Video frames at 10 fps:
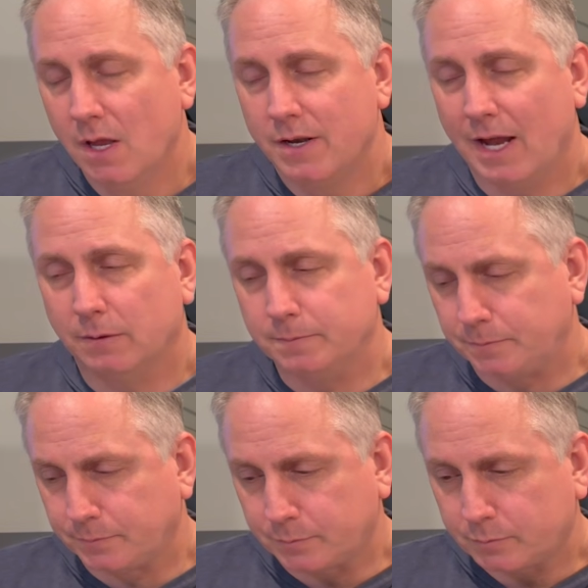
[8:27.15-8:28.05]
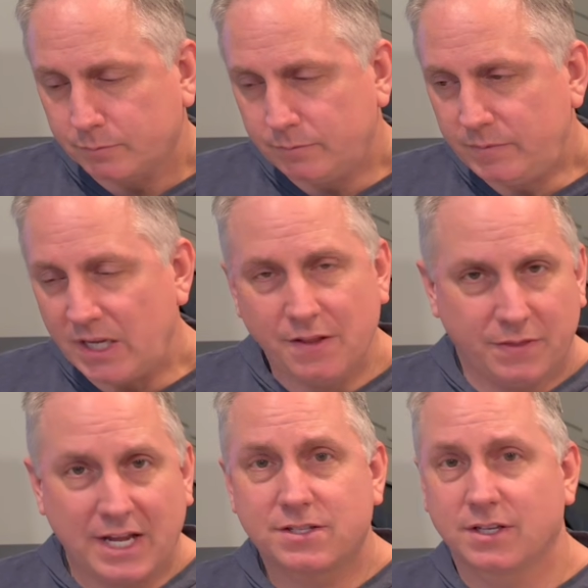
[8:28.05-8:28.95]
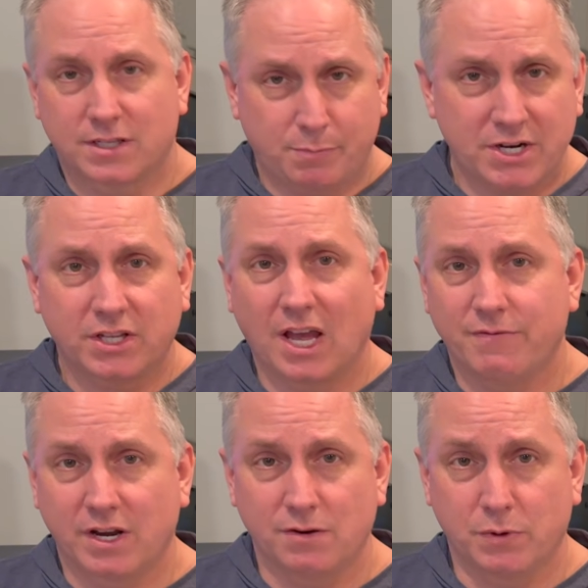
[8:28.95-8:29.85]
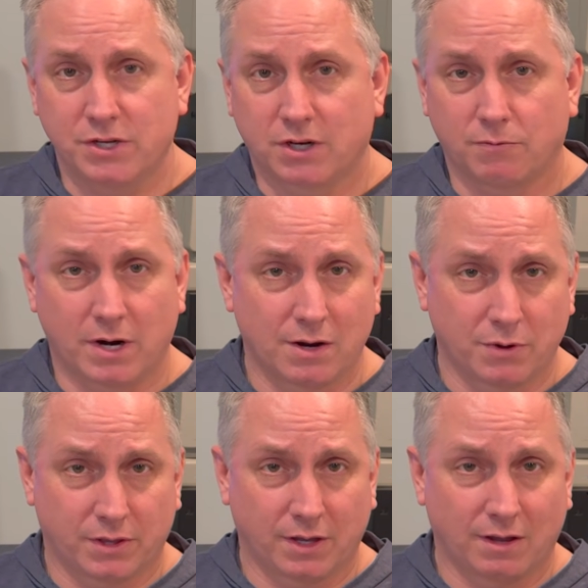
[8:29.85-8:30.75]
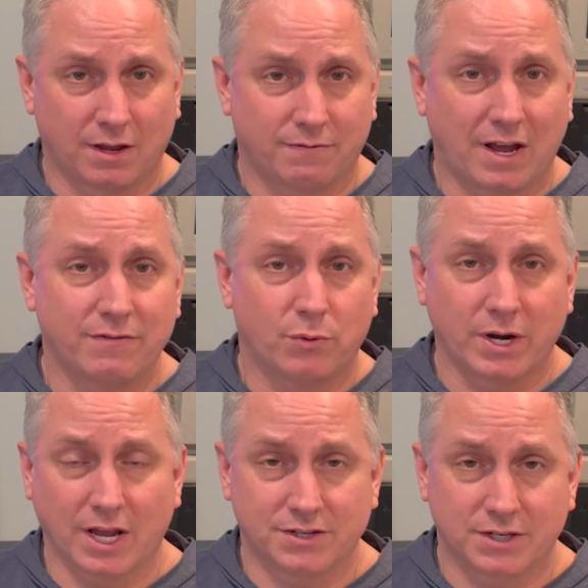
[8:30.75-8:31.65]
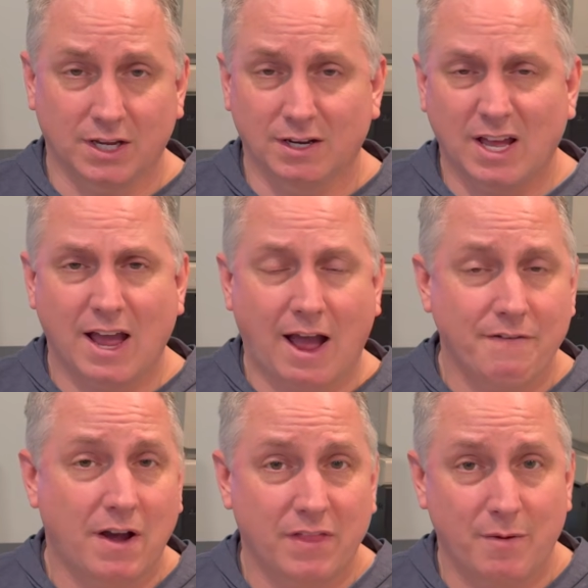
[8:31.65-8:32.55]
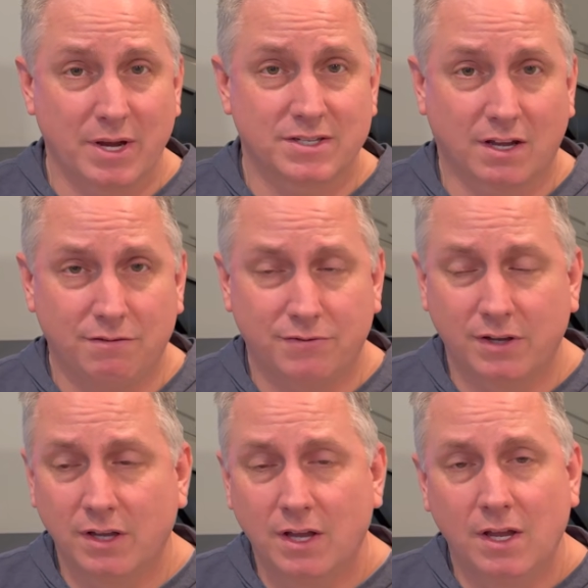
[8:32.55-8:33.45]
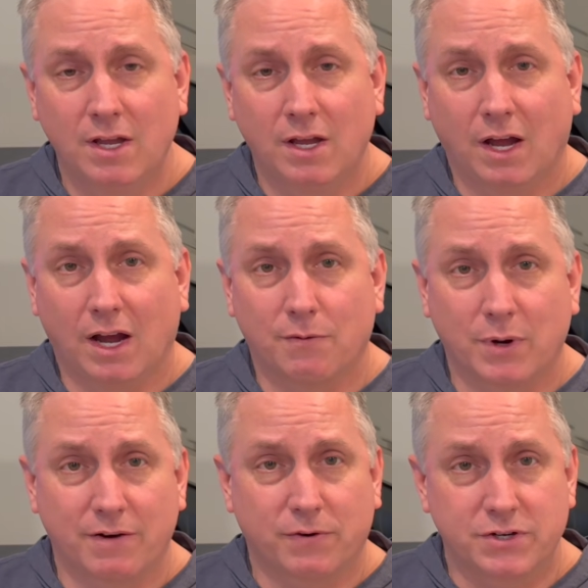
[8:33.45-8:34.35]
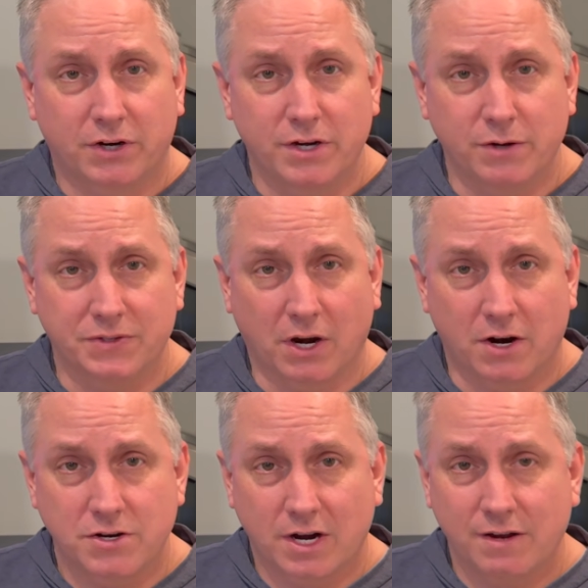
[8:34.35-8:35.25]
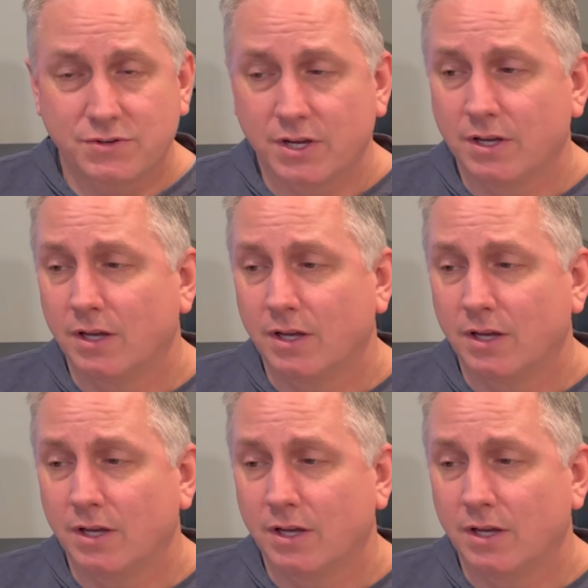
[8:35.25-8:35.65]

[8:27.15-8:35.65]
Now, that's especially evident when you start running with a 520 ST, and I found that myself when I first started using hard drives.